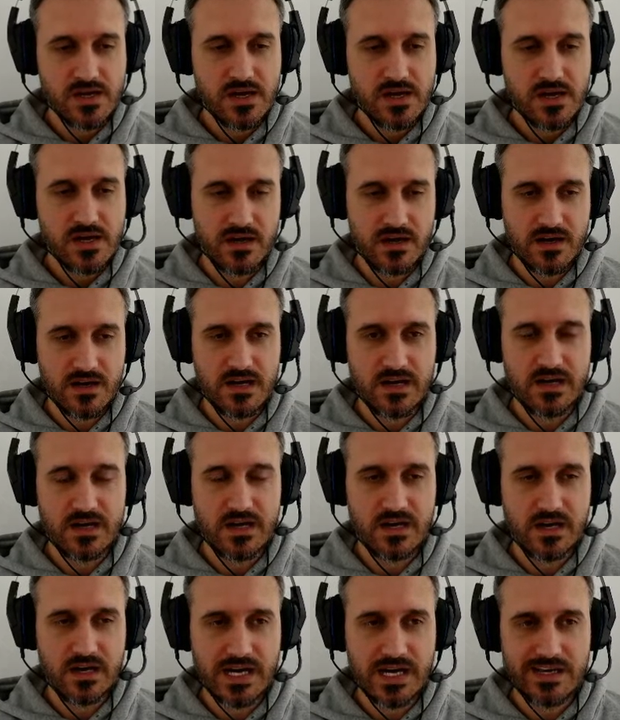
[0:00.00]
I
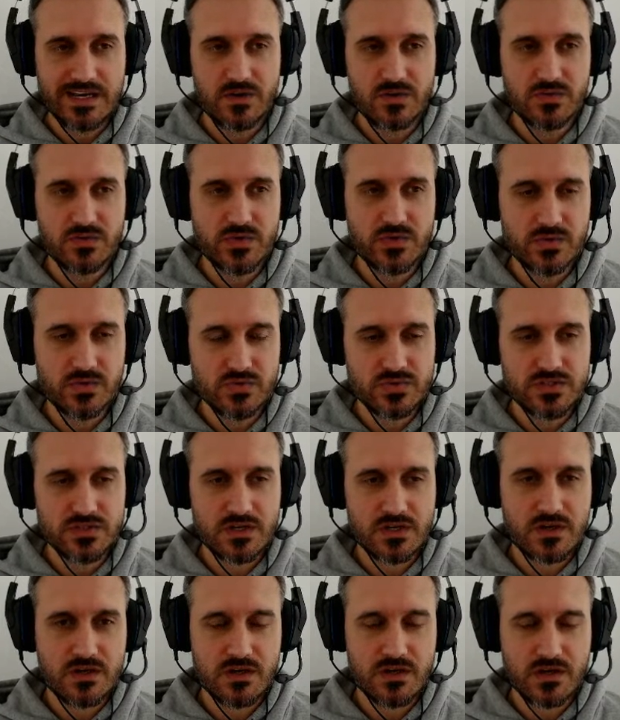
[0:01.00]
know those
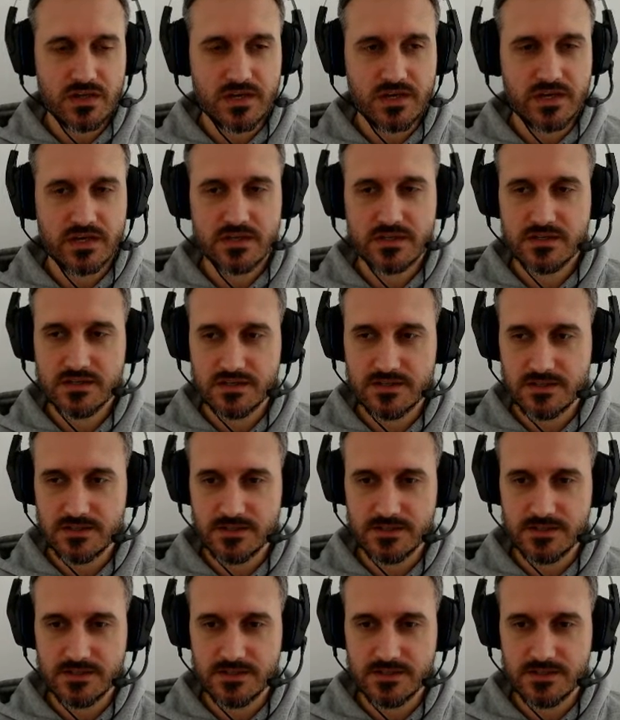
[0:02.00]
are like